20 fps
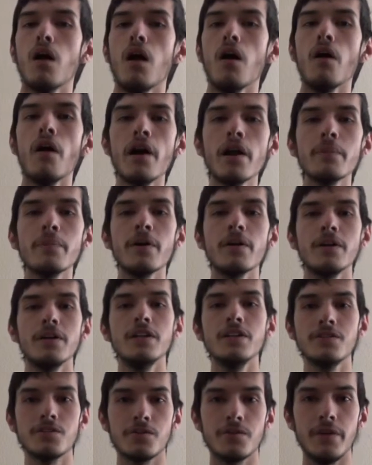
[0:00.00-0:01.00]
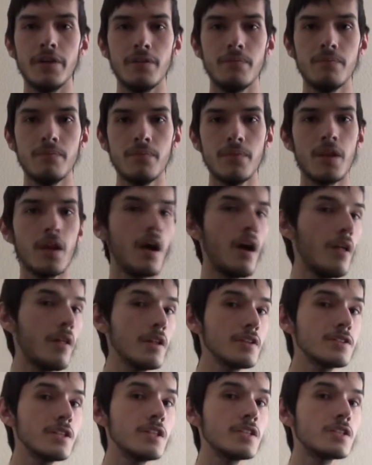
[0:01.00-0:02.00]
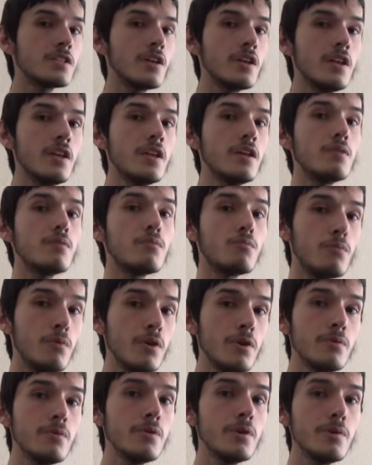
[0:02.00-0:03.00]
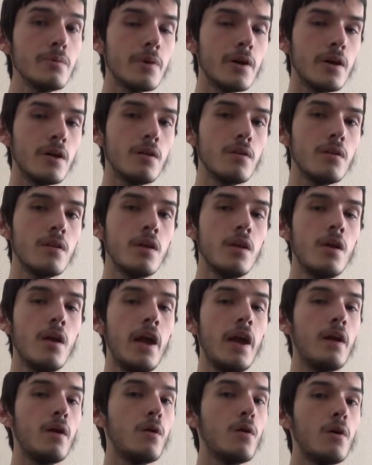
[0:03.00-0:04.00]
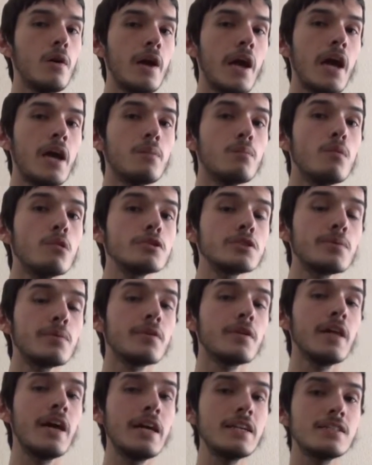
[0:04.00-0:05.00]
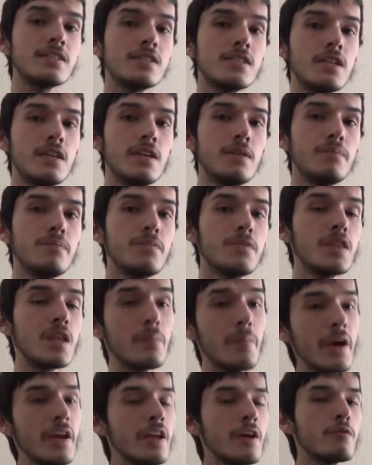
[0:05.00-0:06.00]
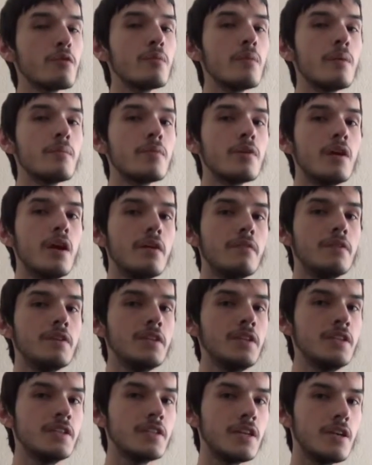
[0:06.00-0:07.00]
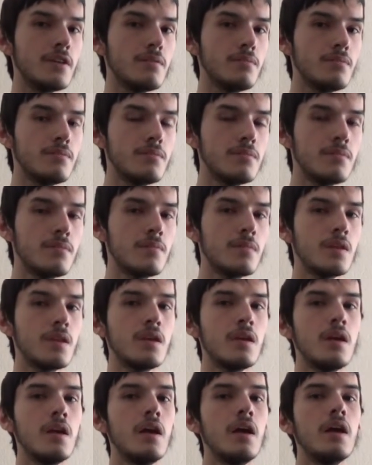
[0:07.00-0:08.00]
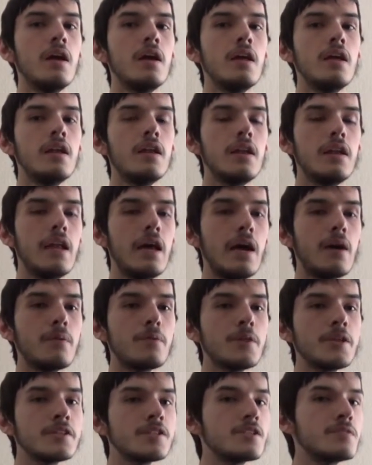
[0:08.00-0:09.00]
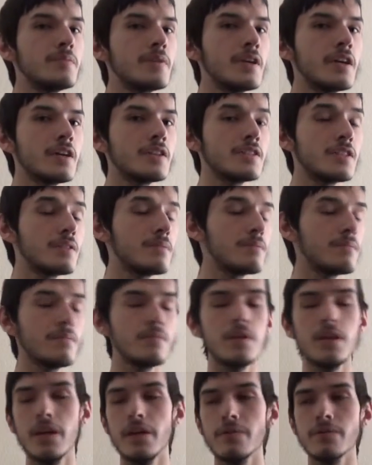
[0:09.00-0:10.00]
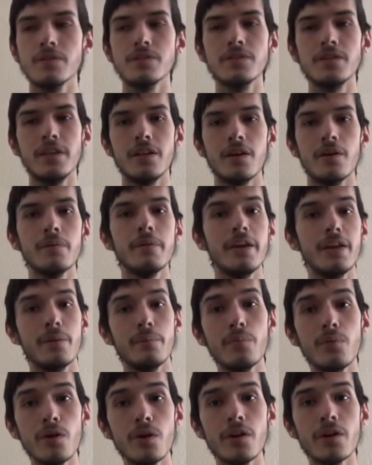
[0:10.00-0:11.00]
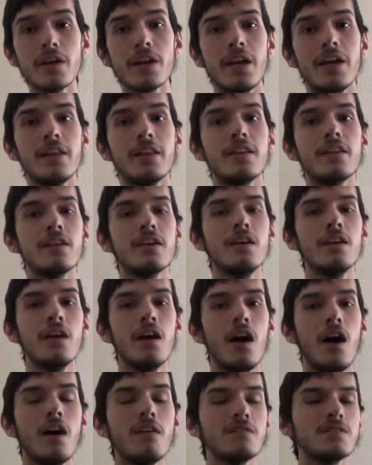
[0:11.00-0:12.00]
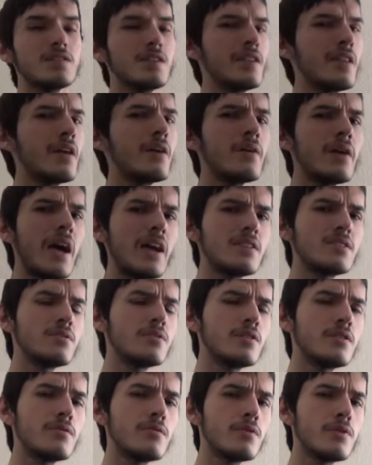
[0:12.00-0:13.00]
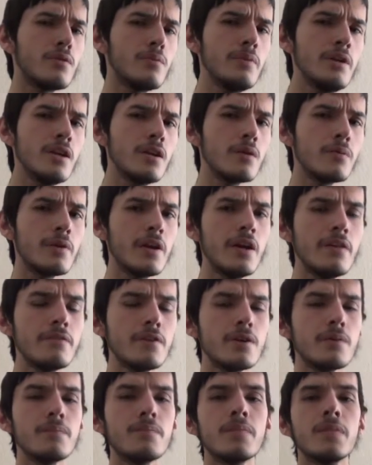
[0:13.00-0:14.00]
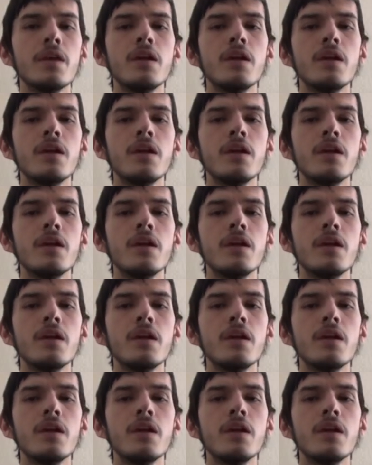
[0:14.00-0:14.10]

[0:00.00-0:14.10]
a lot about history, unless they studied it really, really well or had multiple classes in it, they might not remember every detail. Now, this is because it was, in a book, and obviously they only had to learn it for a week or whatever,